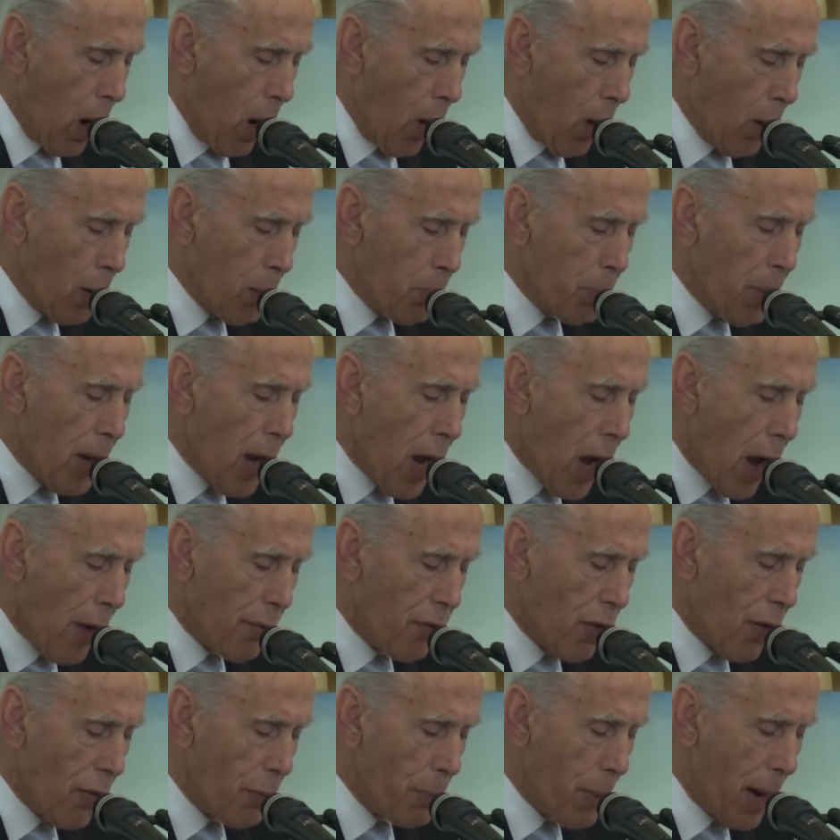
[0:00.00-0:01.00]
On behalf
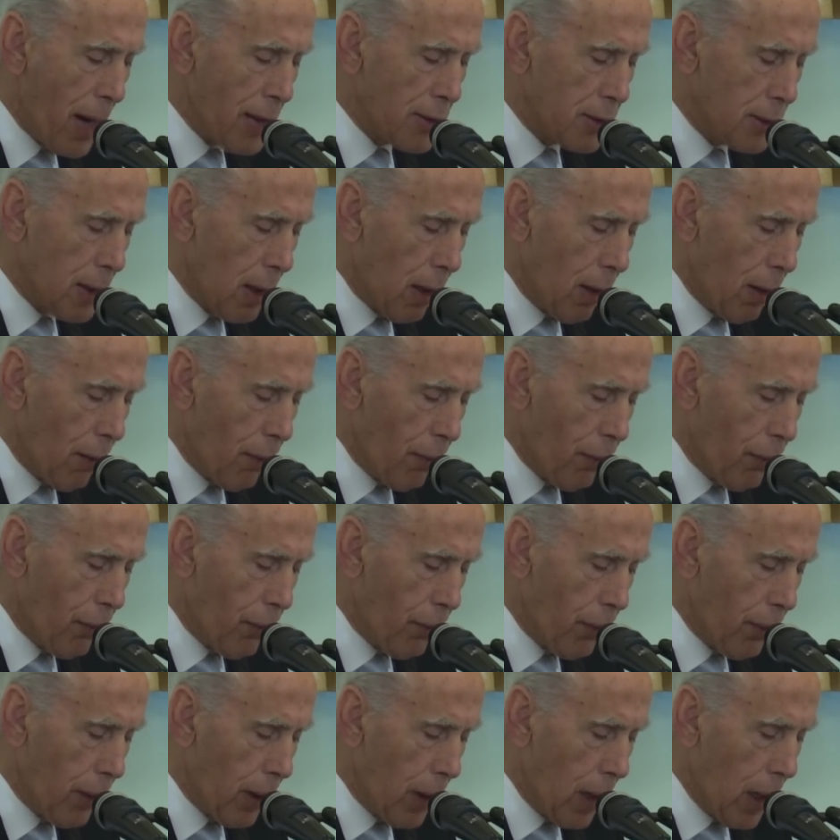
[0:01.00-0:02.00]
of myself
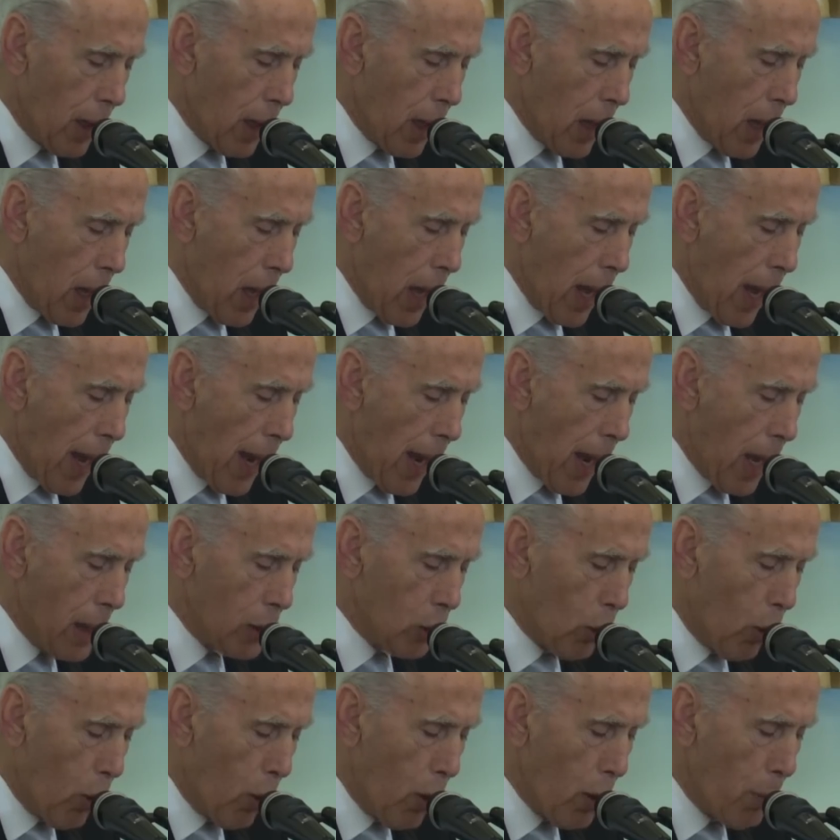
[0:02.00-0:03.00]

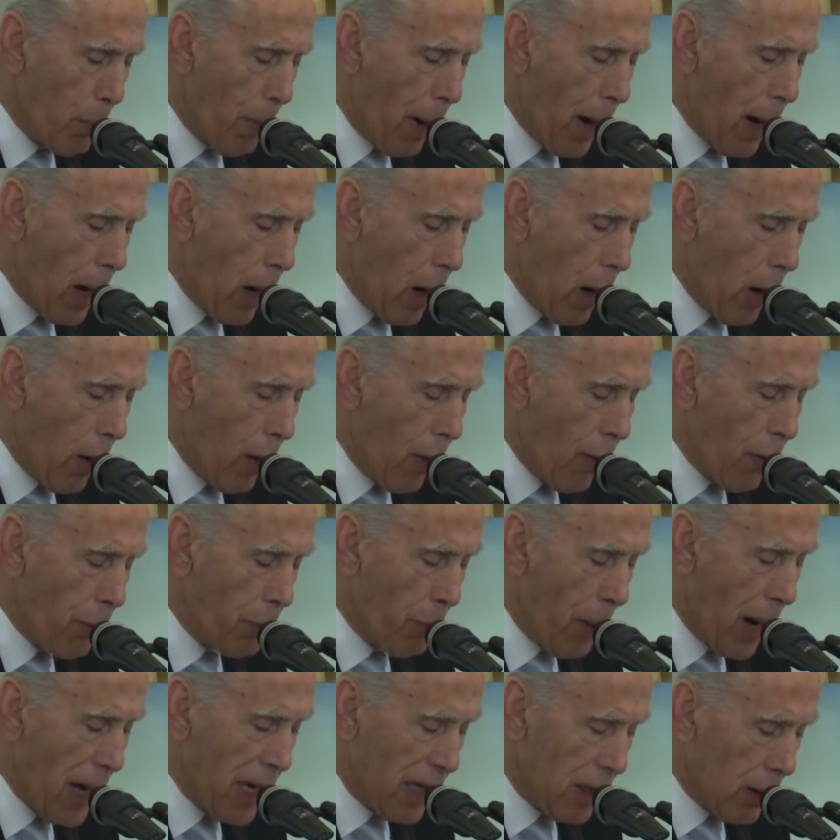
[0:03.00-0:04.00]
and of
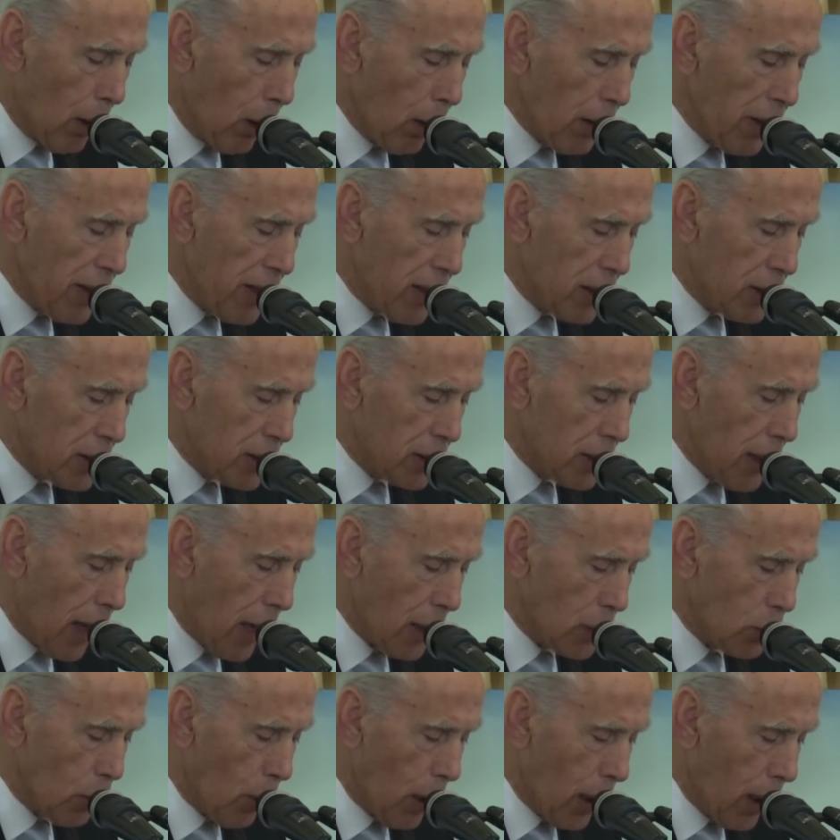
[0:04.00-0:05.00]
my colleagues
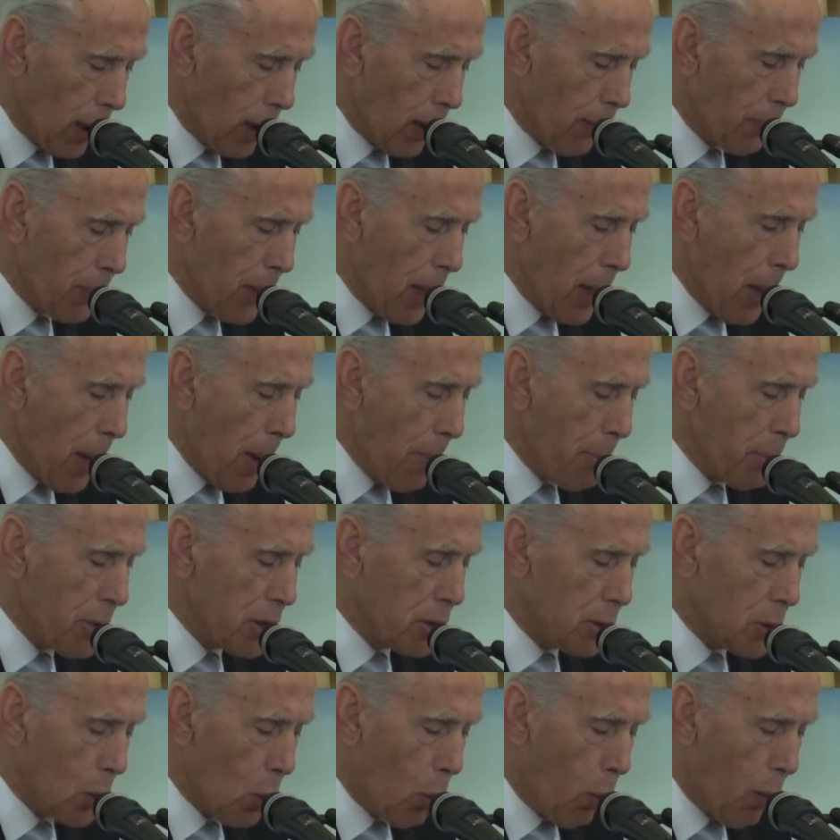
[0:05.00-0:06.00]
as well,
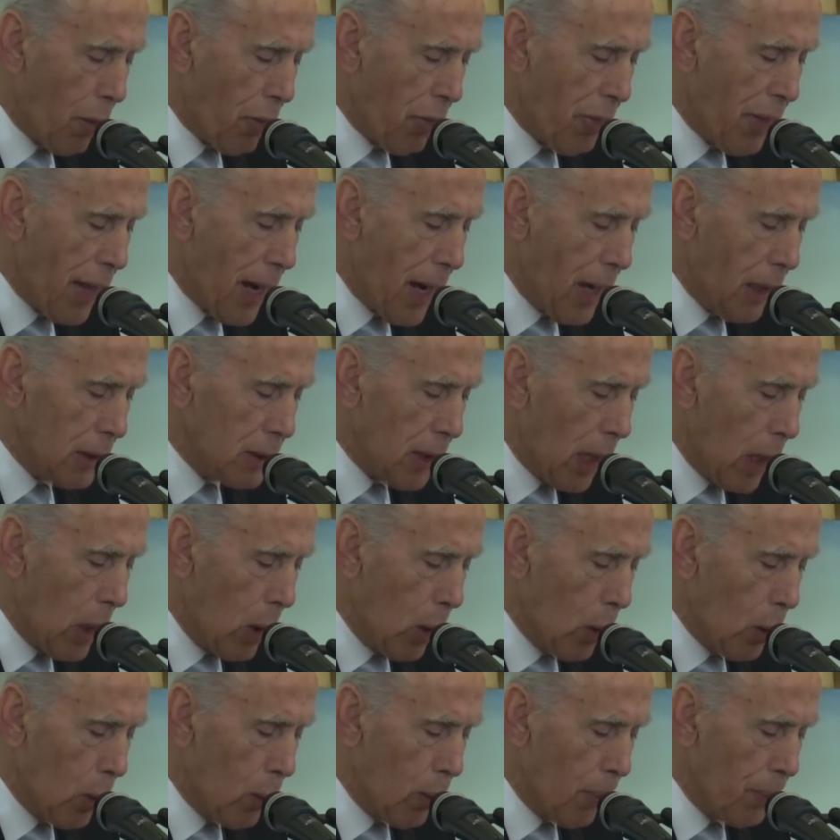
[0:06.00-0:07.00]
Mr. Wadah
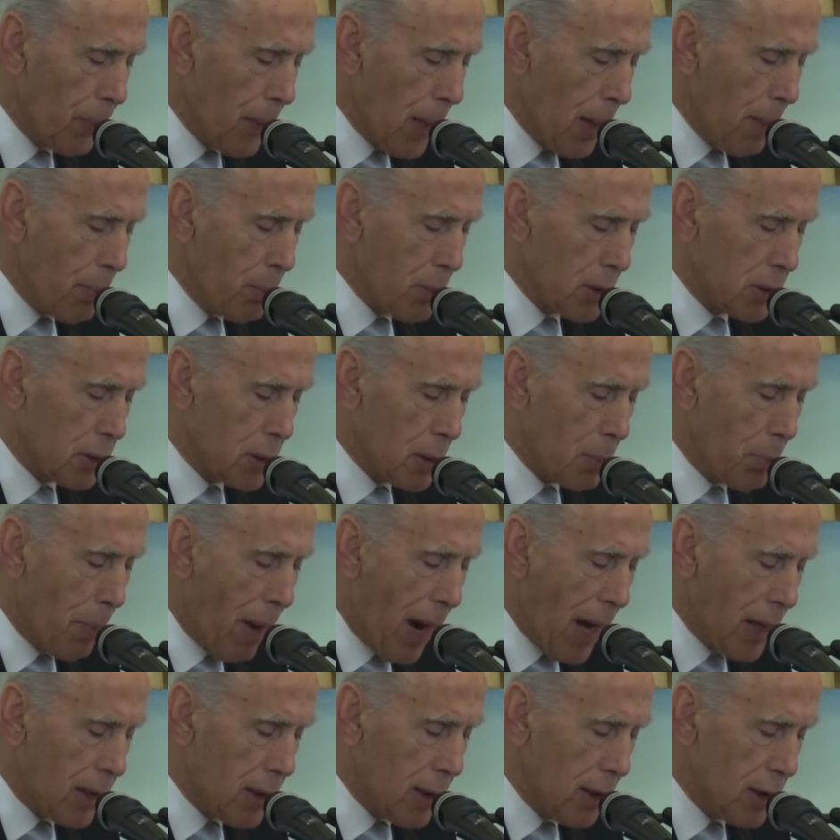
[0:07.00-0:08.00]
Dallu, Mr.
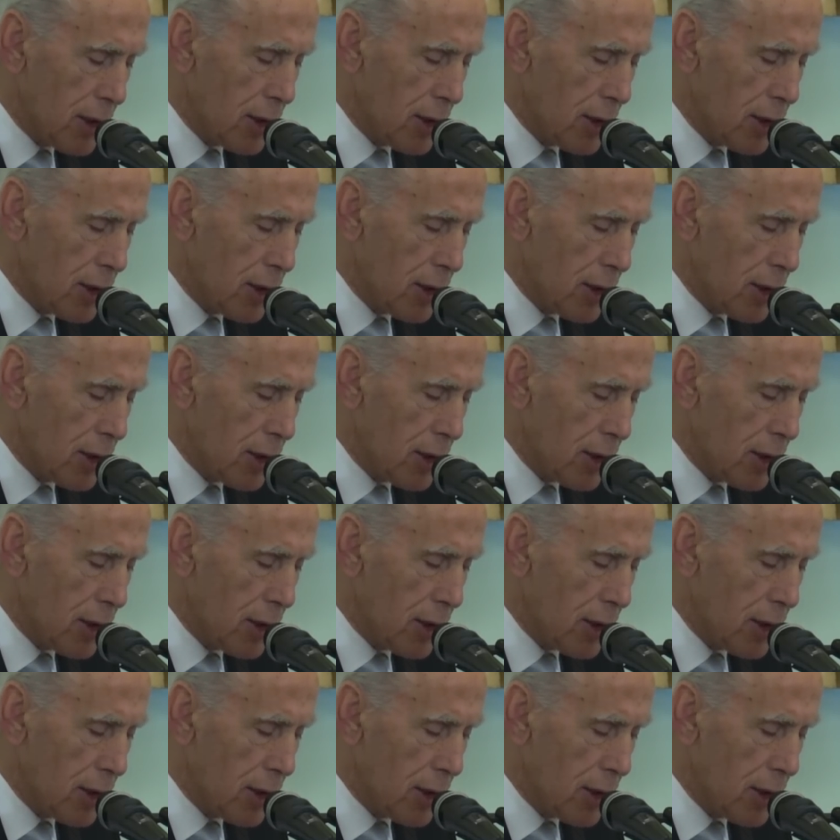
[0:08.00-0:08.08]
Michael